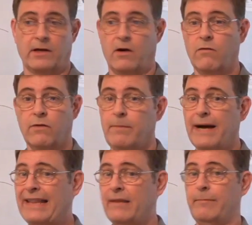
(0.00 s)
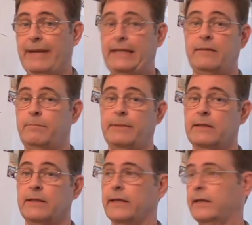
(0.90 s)
over by the main
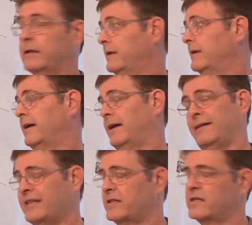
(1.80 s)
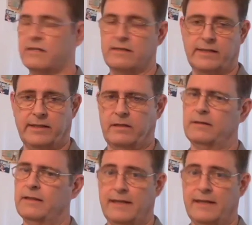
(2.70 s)
building. It's still